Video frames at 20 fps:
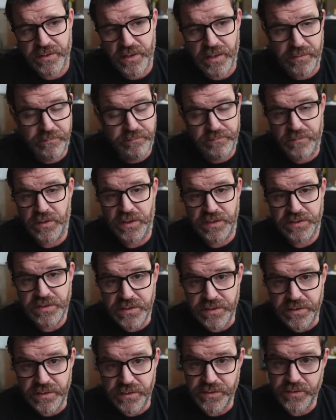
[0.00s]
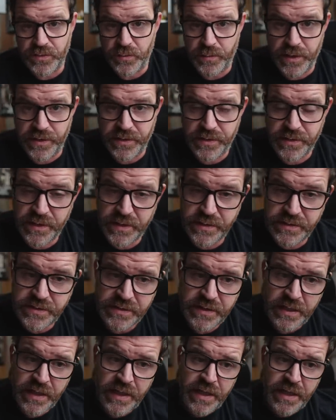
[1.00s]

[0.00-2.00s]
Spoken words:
I'm listening to so many things.